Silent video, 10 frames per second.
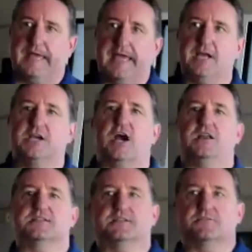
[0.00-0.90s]
In
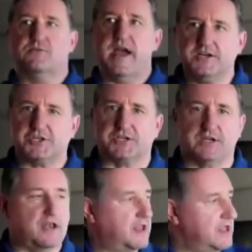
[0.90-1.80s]

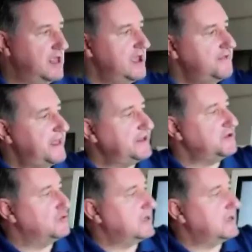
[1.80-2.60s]
consideration that you